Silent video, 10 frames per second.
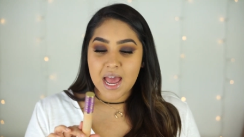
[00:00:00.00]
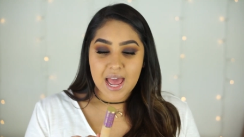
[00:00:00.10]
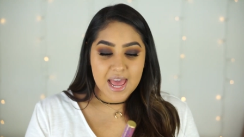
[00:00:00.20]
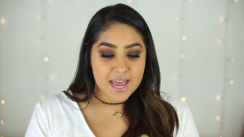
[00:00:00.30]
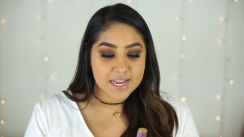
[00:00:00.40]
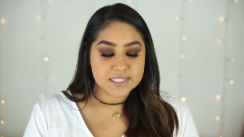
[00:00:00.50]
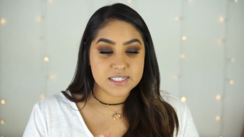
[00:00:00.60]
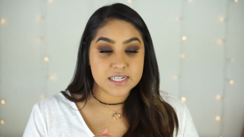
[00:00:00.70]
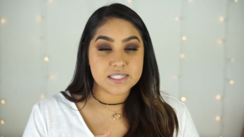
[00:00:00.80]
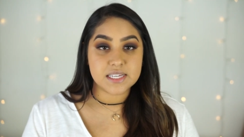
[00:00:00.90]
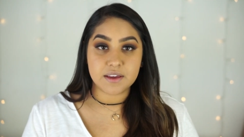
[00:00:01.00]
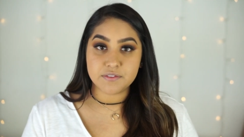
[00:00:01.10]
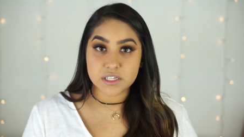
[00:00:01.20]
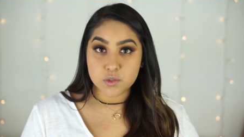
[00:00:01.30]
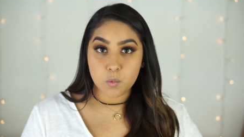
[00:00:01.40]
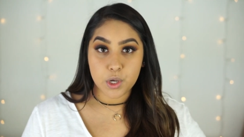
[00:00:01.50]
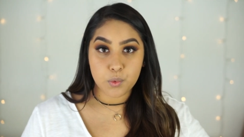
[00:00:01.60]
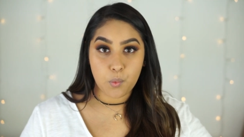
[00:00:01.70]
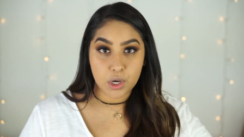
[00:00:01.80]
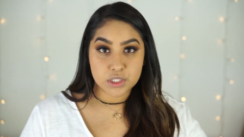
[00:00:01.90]
and see if this
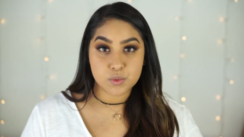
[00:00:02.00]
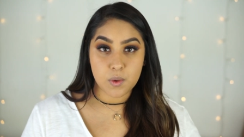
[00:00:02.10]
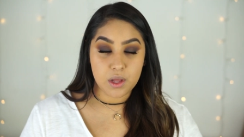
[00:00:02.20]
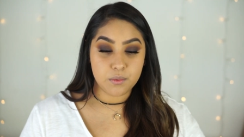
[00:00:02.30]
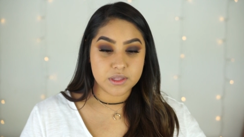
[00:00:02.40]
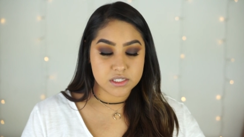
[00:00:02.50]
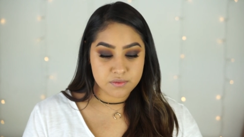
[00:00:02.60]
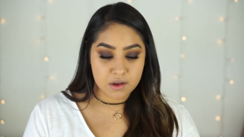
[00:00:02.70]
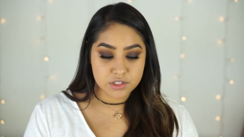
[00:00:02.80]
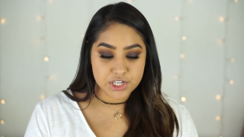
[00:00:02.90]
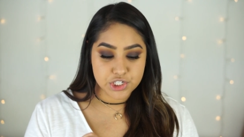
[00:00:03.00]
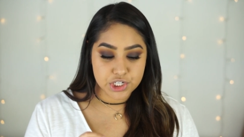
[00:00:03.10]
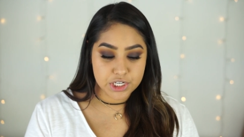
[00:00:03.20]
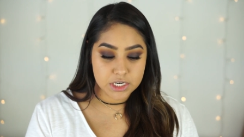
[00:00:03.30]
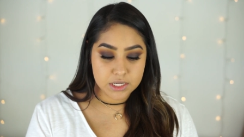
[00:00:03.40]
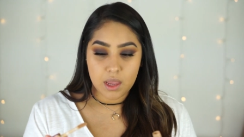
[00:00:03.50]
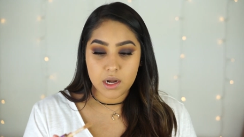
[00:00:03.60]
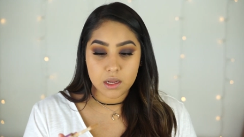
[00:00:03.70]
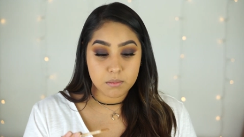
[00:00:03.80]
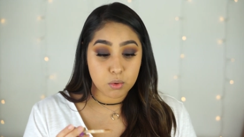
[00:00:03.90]
one works well with this foundation.
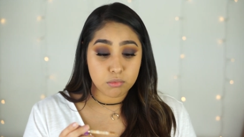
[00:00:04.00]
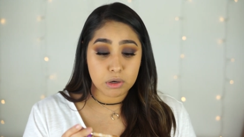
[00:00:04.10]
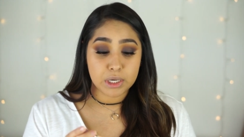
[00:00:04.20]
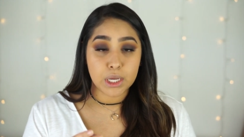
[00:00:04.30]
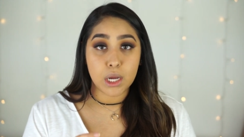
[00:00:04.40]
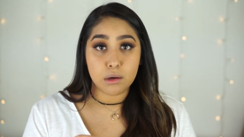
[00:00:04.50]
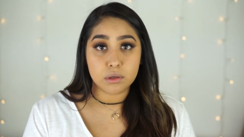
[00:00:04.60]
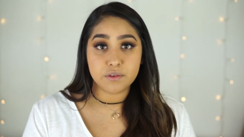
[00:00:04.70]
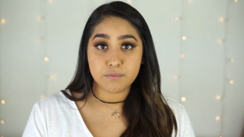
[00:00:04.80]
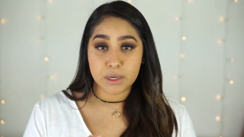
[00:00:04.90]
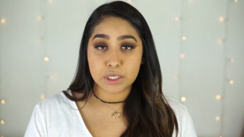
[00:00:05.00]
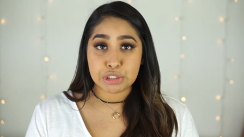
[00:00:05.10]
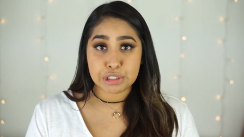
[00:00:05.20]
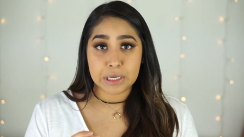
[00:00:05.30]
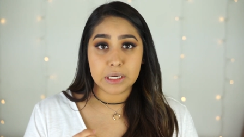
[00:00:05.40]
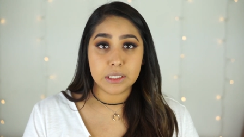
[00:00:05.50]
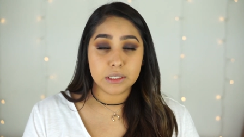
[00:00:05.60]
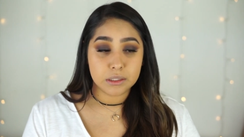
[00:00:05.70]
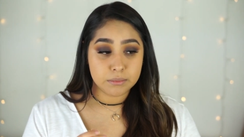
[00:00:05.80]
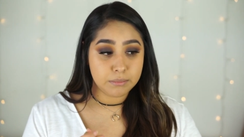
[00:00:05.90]
And I'm running out of my shade
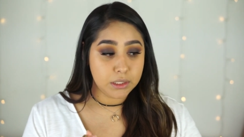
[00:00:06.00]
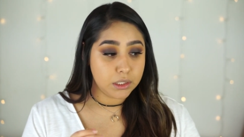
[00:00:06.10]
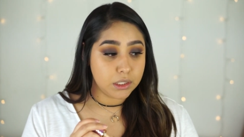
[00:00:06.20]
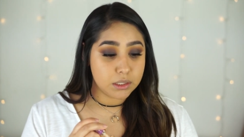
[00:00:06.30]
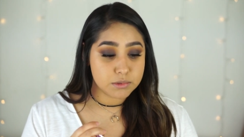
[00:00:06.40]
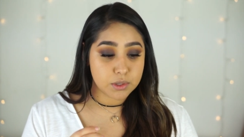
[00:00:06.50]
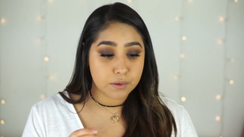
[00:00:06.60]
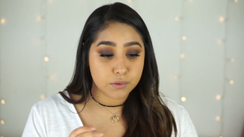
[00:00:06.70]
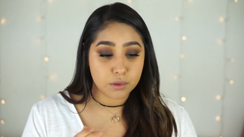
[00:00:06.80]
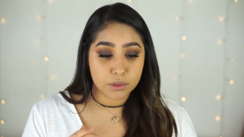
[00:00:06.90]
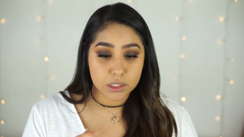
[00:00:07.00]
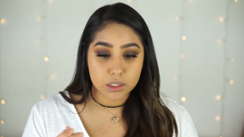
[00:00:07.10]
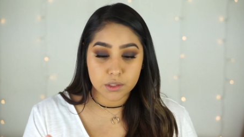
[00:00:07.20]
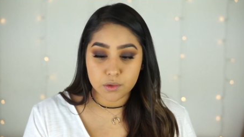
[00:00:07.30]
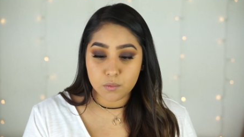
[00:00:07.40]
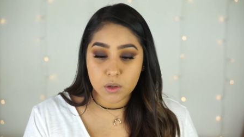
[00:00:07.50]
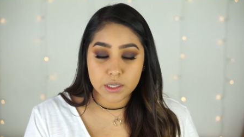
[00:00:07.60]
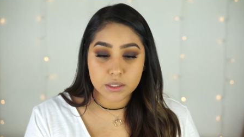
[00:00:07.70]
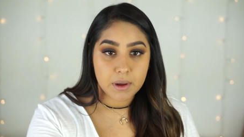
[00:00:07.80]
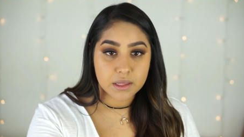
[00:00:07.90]
medium, so I have to go get another
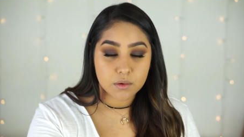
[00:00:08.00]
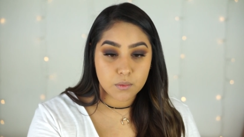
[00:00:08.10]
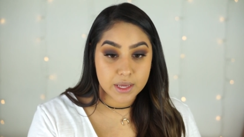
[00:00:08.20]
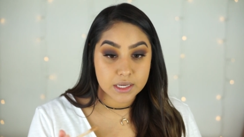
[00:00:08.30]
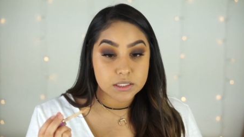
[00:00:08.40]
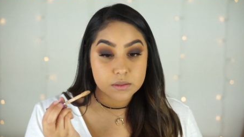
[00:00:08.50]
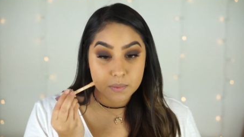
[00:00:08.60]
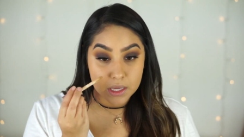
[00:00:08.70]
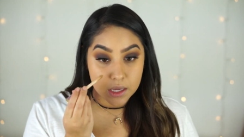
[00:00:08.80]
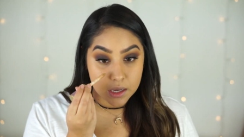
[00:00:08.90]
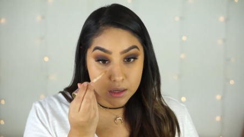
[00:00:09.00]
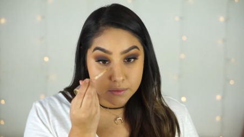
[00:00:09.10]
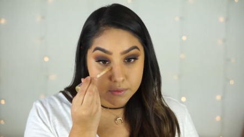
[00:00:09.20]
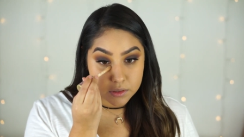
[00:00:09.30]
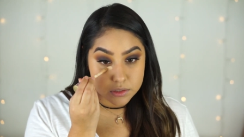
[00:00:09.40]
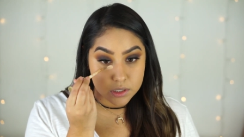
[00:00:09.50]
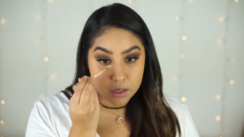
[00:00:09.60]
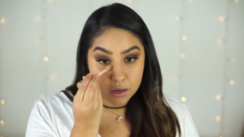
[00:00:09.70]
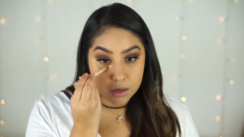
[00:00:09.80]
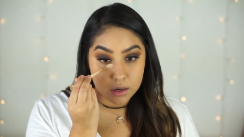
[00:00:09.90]
one. By the way, speaking of
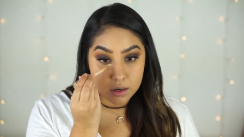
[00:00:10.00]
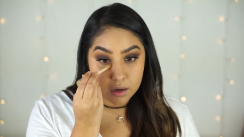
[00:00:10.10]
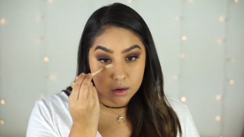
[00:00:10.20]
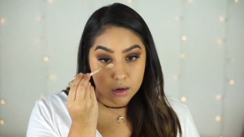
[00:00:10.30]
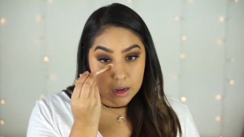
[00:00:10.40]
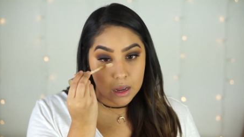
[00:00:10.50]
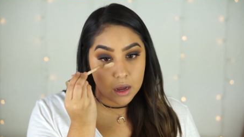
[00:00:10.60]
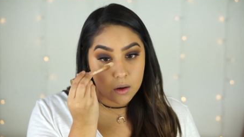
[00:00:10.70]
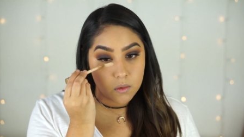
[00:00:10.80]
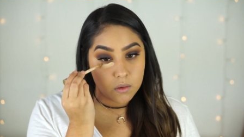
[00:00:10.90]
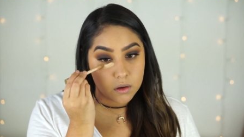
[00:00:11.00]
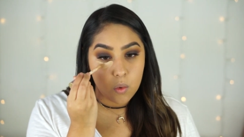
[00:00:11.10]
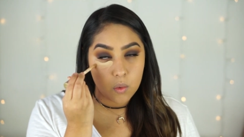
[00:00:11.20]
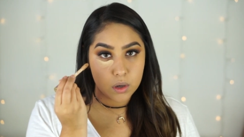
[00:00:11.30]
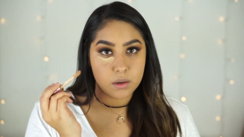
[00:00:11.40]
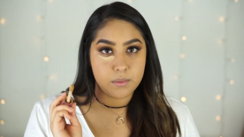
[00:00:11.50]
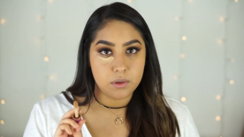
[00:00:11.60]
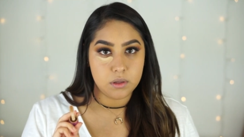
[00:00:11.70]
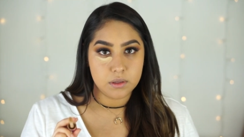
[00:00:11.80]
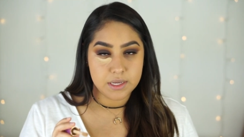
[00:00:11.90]
Tarte, how
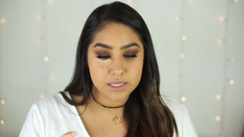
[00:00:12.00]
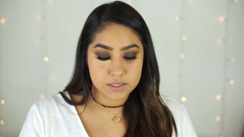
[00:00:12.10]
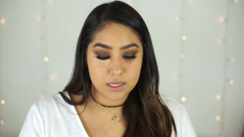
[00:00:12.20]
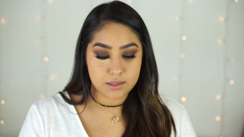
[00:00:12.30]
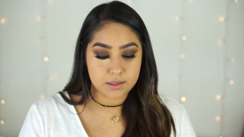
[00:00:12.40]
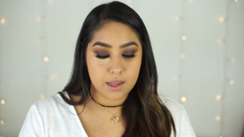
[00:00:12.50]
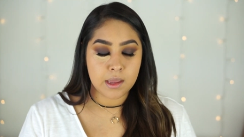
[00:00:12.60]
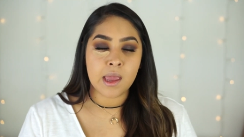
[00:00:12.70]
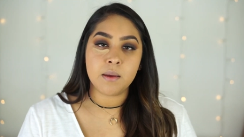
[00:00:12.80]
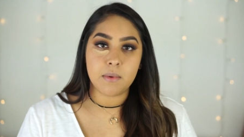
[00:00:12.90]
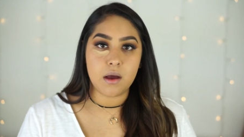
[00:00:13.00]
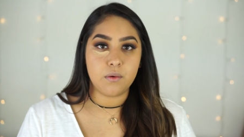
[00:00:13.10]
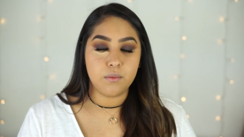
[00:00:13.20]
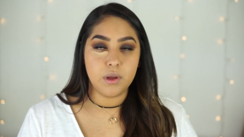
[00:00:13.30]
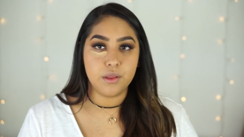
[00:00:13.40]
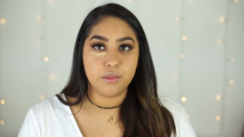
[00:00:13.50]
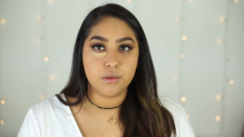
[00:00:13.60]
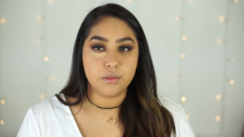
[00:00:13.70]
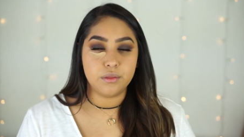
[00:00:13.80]
horrible is it that they came out with